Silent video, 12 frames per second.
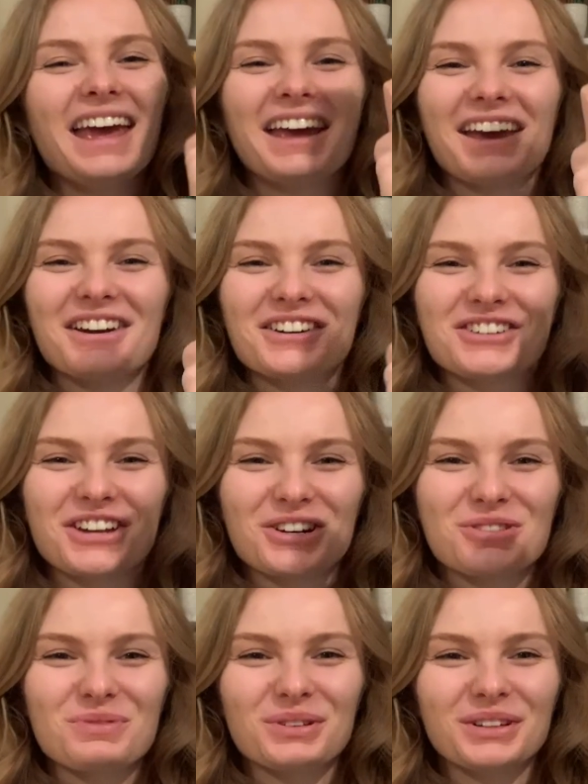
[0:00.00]

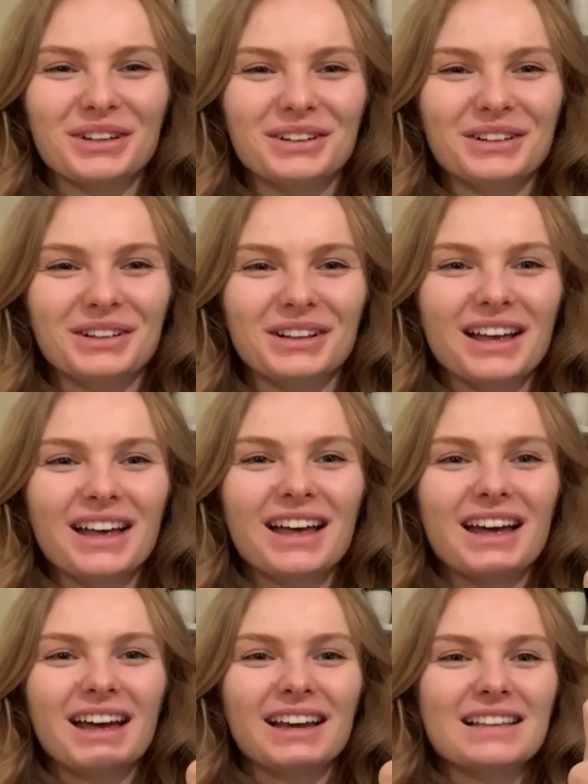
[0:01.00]
interchangeable needle
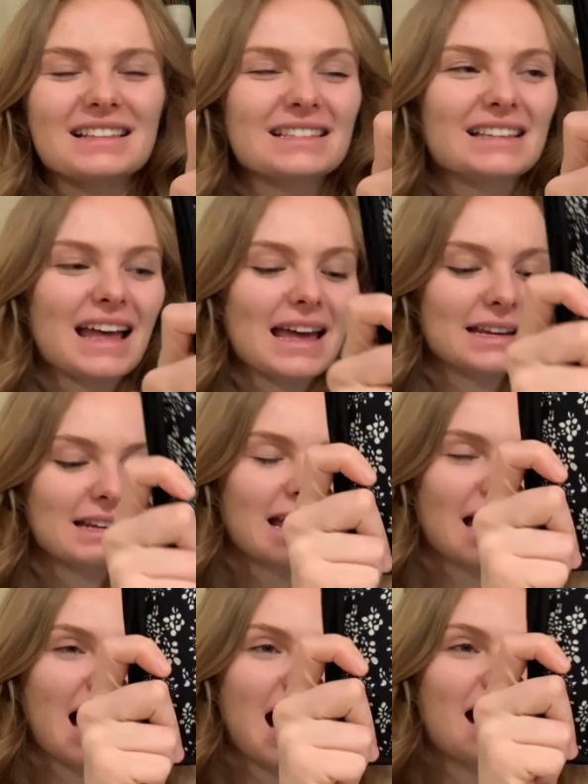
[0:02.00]
set.
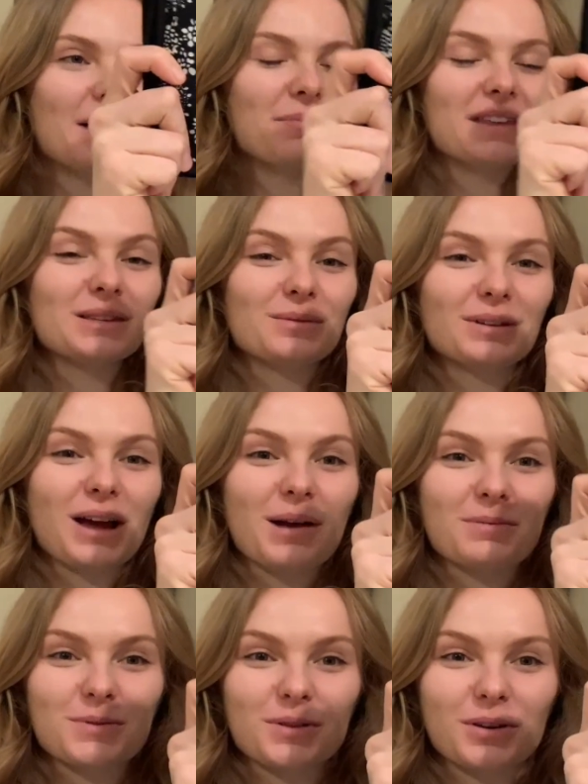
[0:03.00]
This one
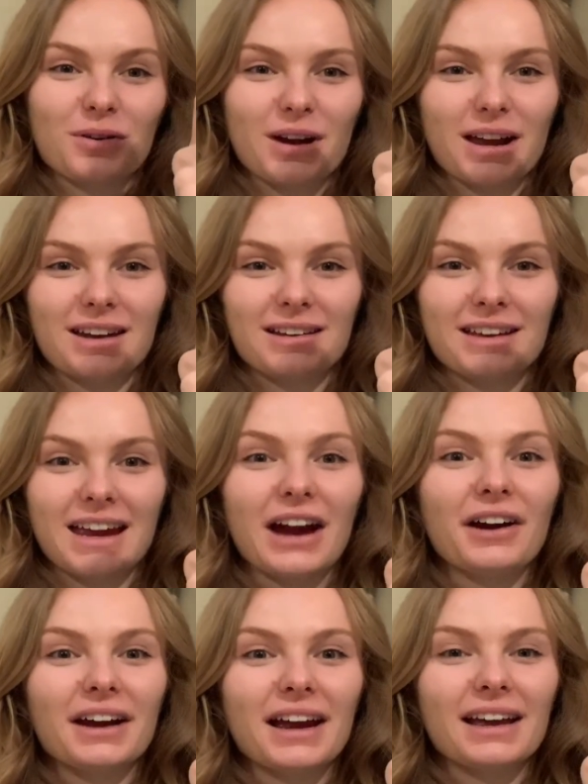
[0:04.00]
comes with a great
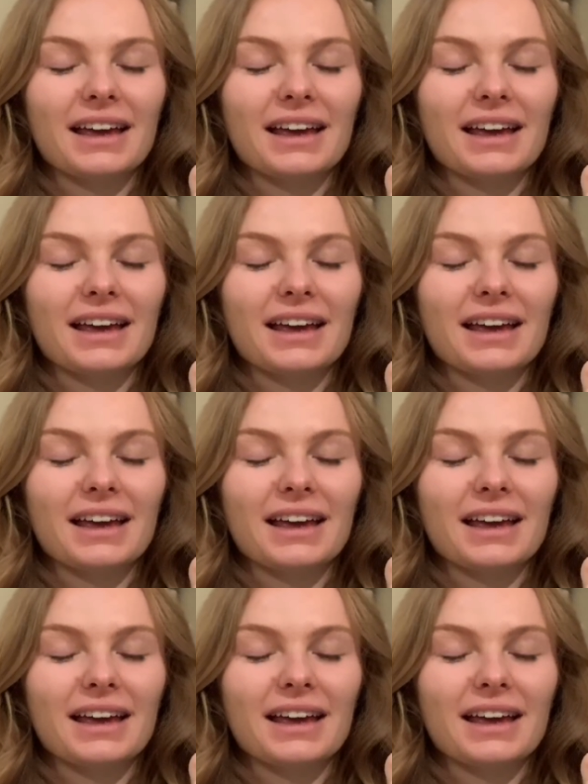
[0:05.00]
carrying